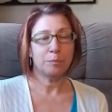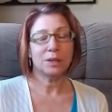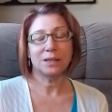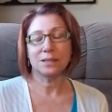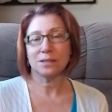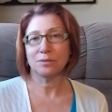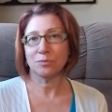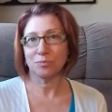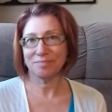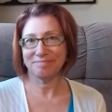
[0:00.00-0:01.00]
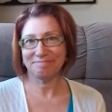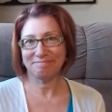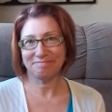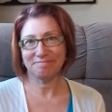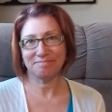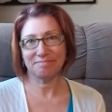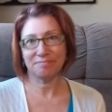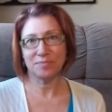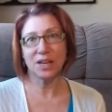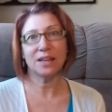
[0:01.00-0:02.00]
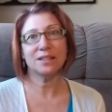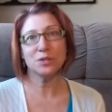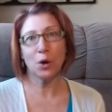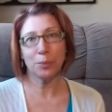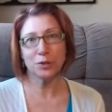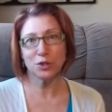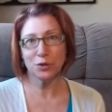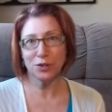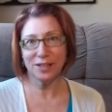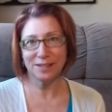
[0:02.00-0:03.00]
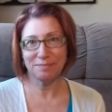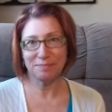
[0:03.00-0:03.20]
please take this opportunity